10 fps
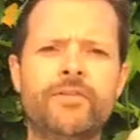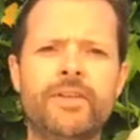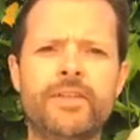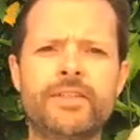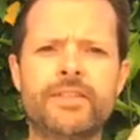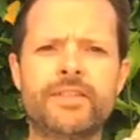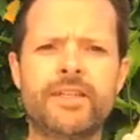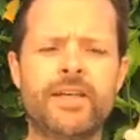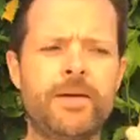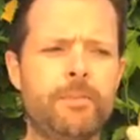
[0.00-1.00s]
this
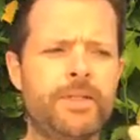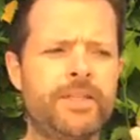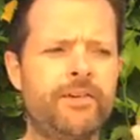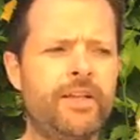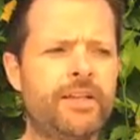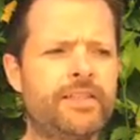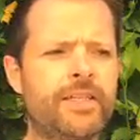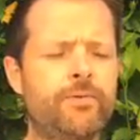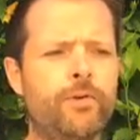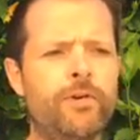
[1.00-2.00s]

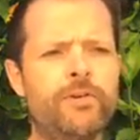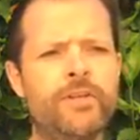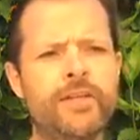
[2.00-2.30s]
materialistic world, the